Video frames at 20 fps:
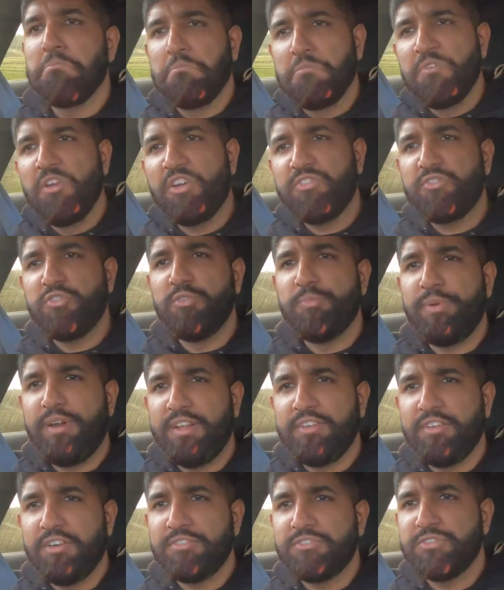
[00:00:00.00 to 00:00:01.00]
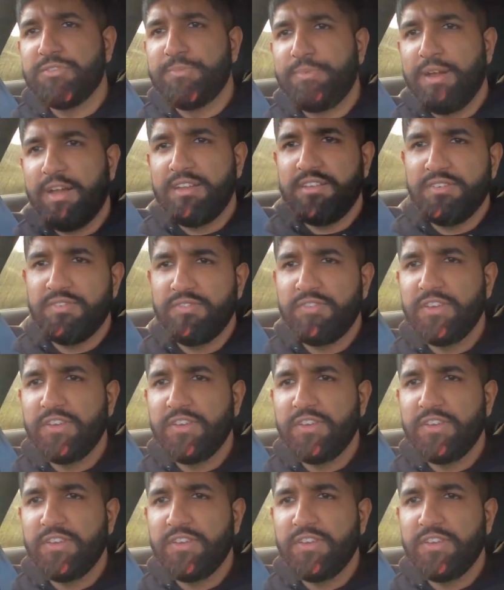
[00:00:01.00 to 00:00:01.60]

Not too bad, not too bad.